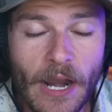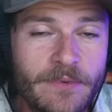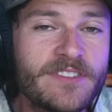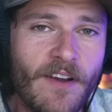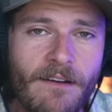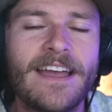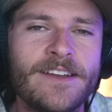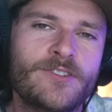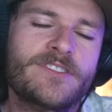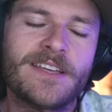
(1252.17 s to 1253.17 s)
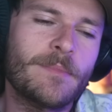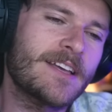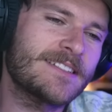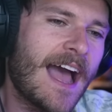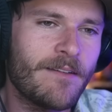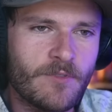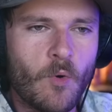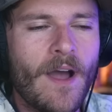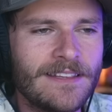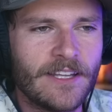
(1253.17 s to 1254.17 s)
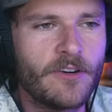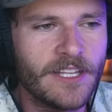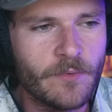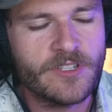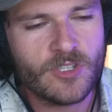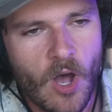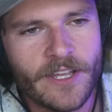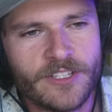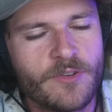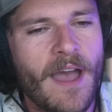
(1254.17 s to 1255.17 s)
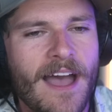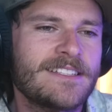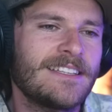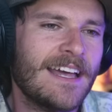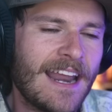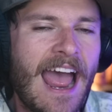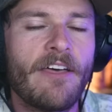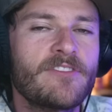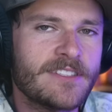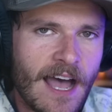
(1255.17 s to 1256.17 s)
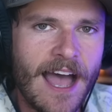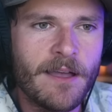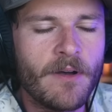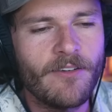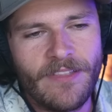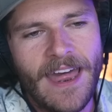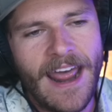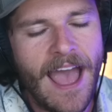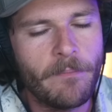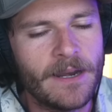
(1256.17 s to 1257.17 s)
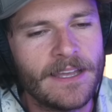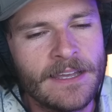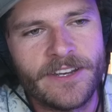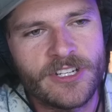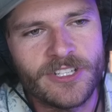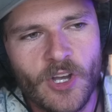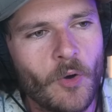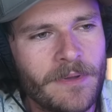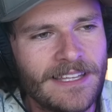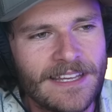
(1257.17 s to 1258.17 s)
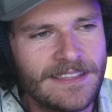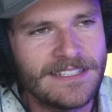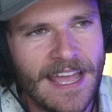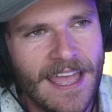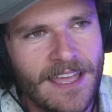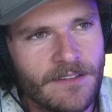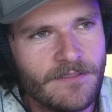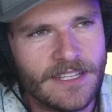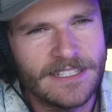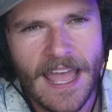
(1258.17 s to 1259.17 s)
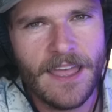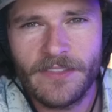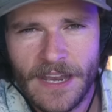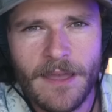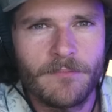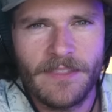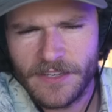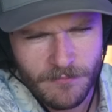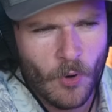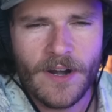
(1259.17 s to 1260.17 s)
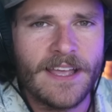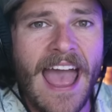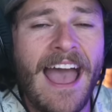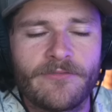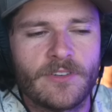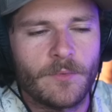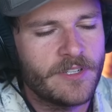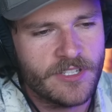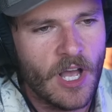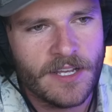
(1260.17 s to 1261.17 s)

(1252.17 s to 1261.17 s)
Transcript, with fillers: I thought it was very interesting because I quite literally was talking to Azzyland at the time of that happening. And she told me like the day, the day, the night, the morning after, which is